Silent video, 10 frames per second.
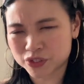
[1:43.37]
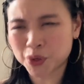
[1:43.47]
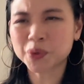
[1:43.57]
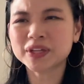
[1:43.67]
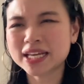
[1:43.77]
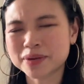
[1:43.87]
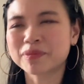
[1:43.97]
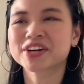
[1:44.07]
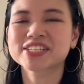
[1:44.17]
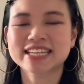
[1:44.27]
totally
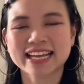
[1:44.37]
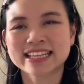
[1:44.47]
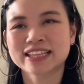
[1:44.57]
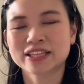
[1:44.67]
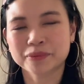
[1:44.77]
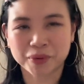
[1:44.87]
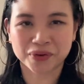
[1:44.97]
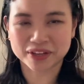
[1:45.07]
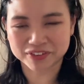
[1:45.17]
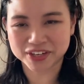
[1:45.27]
immersed in the
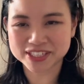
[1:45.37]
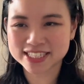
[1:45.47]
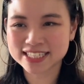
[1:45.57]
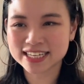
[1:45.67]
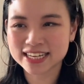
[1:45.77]
Pokeverse.